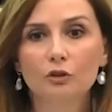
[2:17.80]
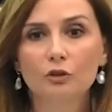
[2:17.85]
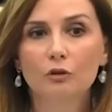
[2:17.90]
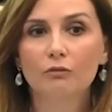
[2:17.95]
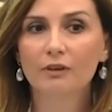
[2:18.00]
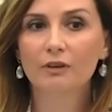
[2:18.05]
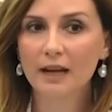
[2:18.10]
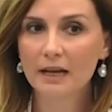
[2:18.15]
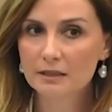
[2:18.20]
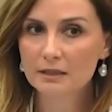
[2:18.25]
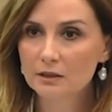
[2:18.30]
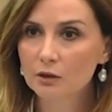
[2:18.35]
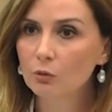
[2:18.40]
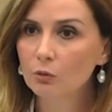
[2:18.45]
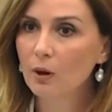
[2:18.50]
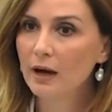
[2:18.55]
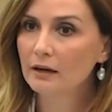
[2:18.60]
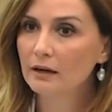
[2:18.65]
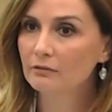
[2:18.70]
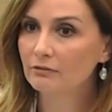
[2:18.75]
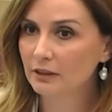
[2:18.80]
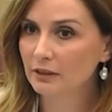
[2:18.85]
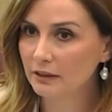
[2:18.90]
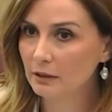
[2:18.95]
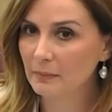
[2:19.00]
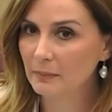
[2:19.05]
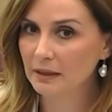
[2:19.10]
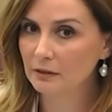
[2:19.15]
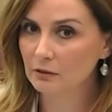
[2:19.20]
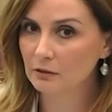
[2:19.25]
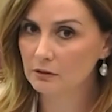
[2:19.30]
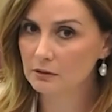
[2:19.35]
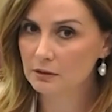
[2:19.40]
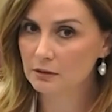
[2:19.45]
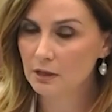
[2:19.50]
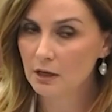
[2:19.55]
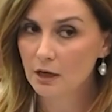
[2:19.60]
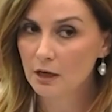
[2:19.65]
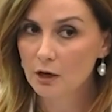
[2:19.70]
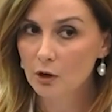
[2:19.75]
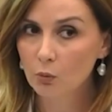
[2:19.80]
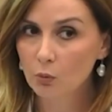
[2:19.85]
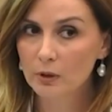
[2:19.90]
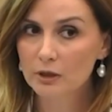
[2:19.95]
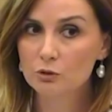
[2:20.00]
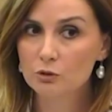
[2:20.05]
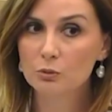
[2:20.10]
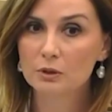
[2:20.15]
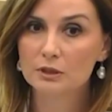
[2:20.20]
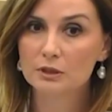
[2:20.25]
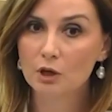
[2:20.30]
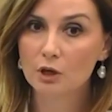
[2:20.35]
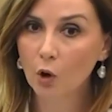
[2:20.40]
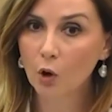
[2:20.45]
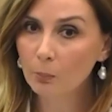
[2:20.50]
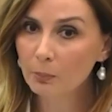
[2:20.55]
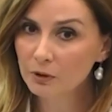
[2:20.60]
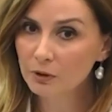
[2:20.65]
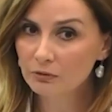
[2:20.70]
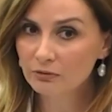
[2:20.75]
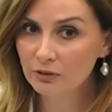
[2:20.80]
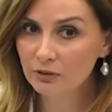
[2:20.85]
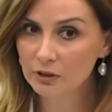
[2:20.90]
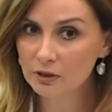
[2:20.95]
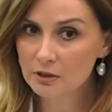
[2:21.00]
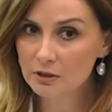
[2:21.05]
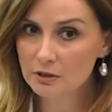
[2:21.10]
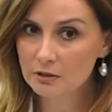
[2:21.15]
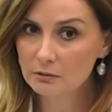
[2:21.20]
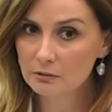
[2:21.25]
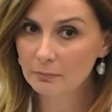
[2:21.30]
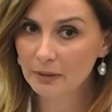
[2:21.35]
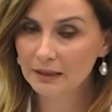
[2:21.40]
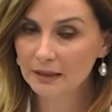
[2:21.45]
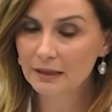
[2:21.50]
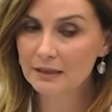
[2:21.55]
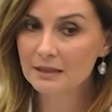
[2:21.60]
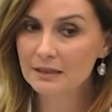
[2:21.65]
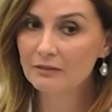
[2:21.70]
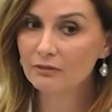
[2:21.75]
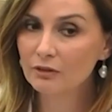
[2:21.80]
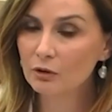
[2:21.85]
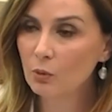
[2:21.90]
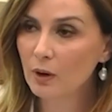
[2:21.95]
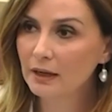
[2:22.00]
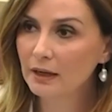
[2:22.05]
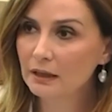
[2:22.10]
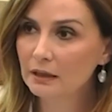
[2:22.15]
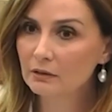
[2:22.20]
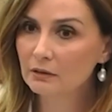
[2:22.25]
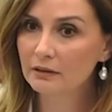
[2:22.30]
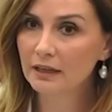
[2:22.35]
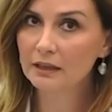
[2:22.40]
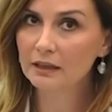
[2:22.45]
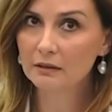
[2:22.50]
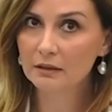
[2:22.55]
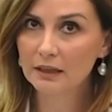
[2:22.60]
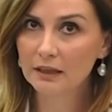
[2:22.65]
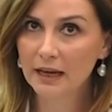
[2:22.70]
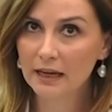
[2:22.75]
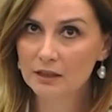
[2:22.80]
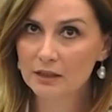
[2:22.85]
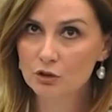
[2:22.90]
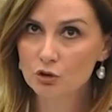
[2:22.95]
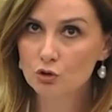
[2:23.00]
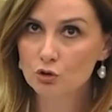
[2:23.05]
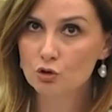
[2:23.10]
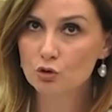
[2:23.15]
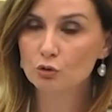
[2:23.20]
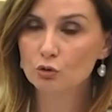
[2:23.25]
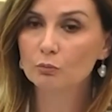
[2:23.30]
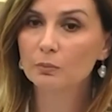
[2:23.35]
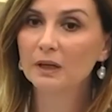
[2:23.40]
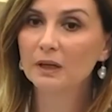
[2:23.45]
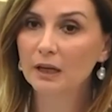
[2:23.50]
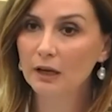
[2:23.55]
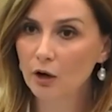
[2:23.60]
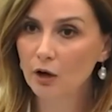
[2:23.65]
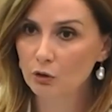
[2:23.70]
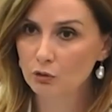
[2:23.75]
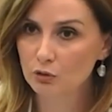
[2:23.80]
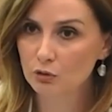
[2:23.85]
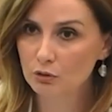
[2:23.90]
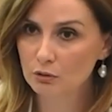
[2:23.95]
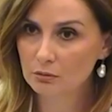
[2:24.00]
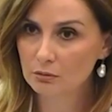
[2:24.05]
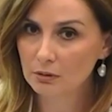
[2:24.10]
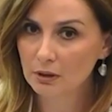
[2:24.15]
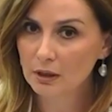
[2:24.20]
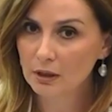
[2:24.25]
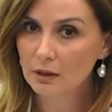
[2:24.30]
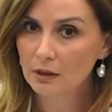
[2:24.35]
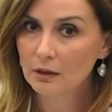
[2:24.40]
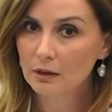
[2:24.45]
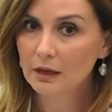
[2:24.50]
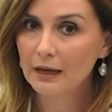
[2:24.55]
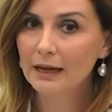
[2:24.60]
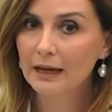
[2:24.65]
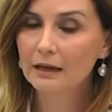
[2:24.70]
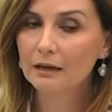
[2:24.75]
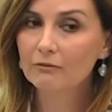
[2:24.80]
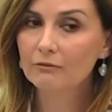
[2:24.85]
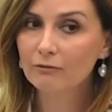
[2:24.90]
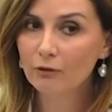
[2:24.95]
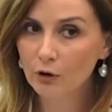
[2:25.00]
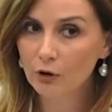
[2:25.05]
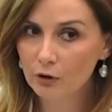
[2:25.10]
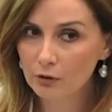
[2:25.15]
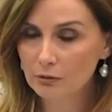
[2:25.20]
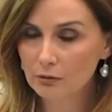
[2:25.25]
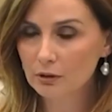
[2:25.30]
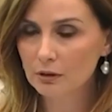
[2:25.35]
of Cluster 1 fundamentals, which was opened first, but as everyone here recognized, should be closed for